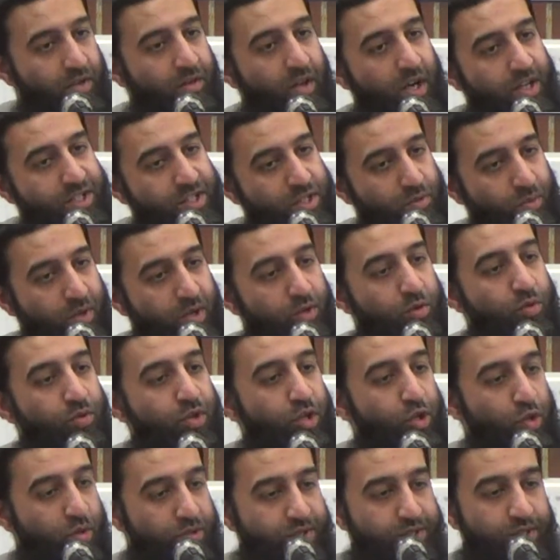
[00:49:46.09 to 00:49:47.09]
Allah is the one who
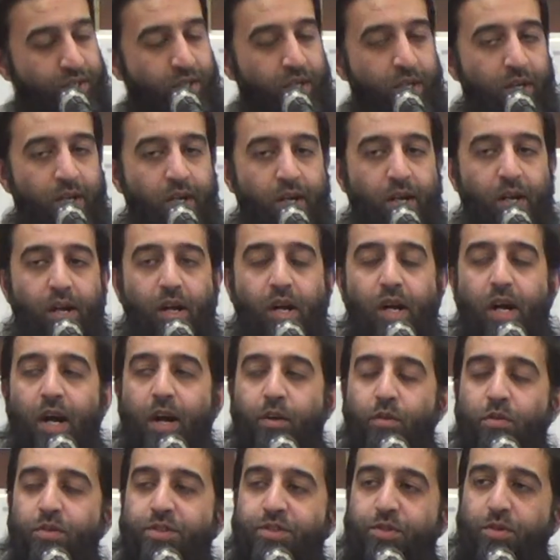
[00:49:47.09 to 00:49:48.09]
cures.
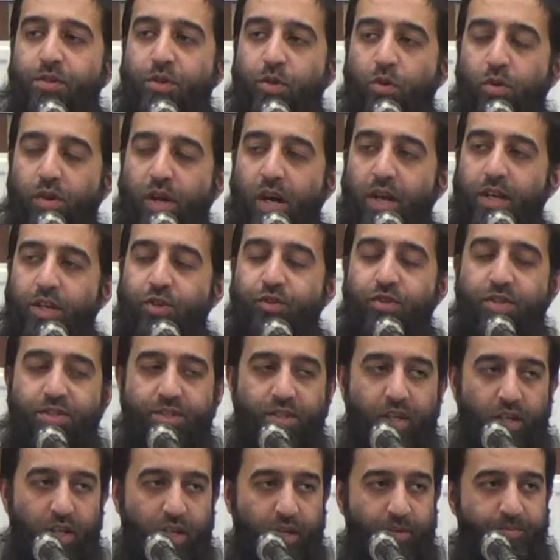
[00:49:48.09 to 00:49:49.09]
And also in the Quran,
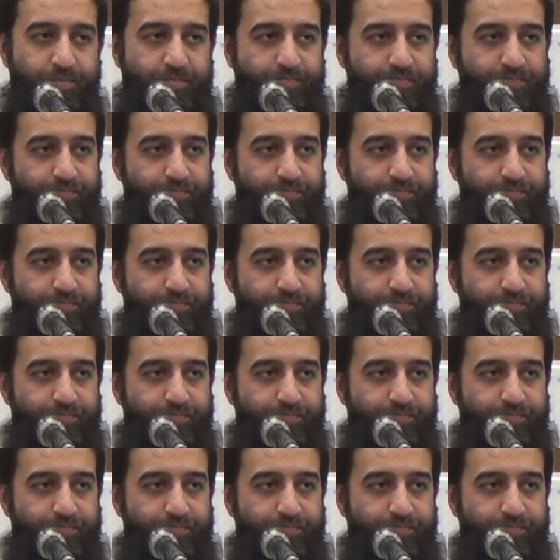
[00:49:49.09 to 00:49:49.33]
interestingly,